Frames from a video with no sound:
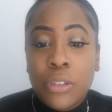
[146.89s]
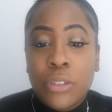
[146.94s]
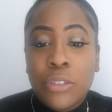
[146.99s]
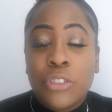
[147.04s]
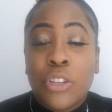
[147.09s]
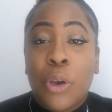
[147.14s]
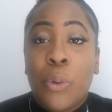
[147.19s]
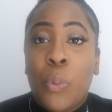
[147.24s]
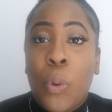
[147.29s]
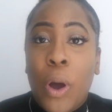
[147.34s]

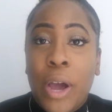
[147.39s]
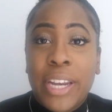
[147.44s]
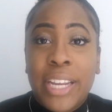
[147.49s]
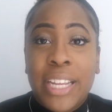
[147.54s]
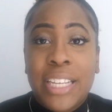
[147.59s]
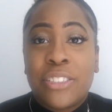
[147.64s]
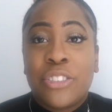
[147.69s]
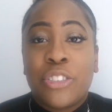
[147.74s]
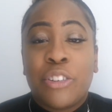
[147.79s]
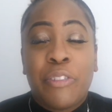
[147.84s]
So one
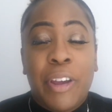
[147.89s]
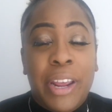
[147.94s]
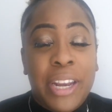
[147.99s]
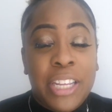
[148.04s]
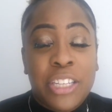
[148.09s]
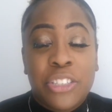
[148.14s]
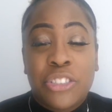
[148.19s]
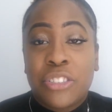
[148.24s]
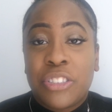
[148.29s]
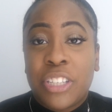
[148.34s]
is to rent
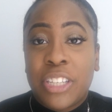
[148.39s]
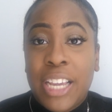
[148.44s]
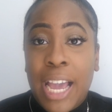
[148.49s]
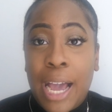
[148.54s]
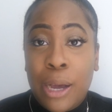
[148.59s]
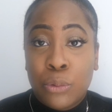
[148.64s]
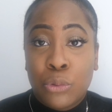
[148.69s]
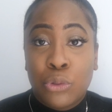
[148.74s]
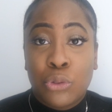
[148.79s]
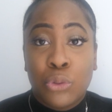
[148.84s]
it to the
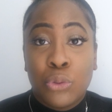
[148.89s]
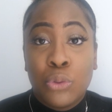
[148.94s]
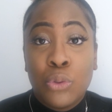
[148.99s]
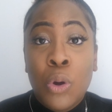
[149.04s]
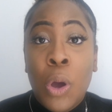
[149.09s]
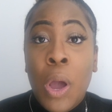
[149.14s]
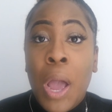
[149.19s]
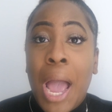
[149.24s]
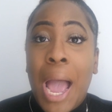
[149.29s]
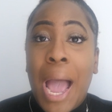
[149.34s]
council